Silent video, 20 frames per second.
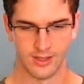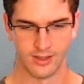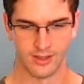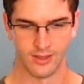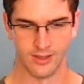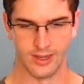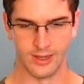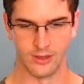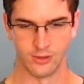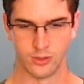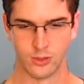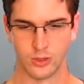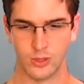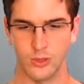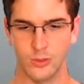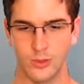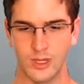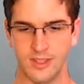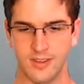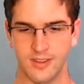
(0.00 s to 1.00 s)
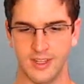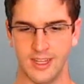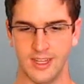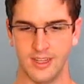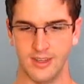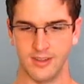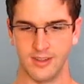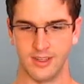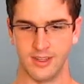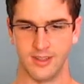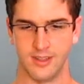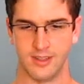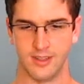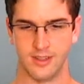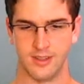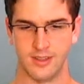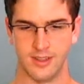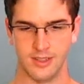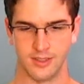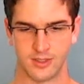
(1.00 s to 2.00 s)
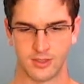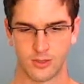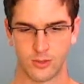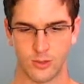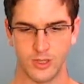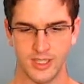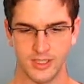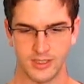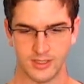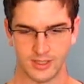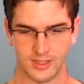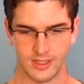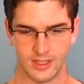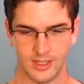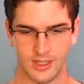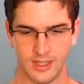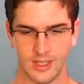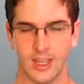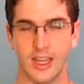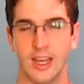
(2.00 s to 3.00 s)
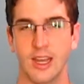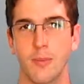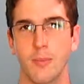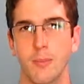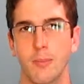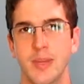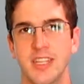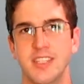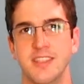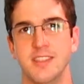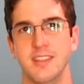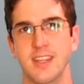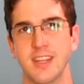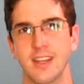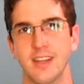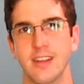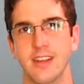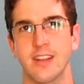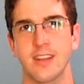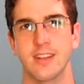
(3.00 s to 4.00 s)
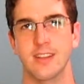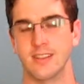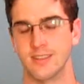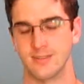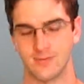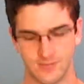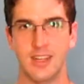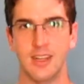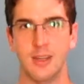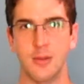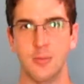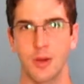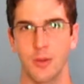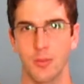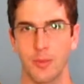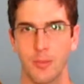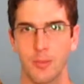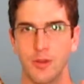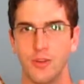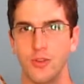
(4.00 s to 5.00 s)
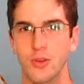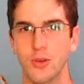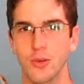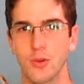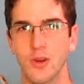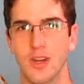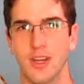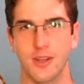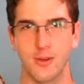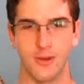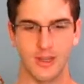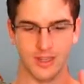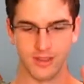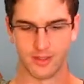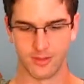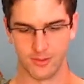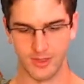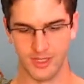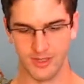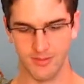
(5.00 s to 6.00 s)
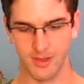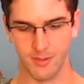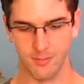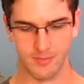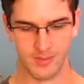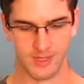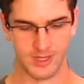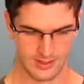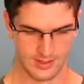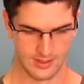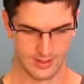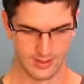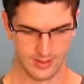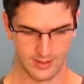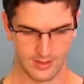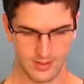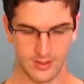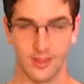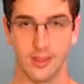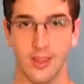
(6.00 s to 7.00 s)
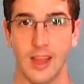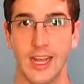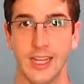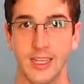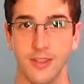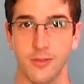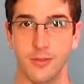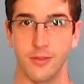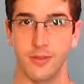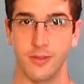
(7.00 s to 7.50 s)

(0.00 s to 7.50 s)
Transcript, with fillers: Their true intent, discreet and misted. Poem number two, I had to write three of them. Life.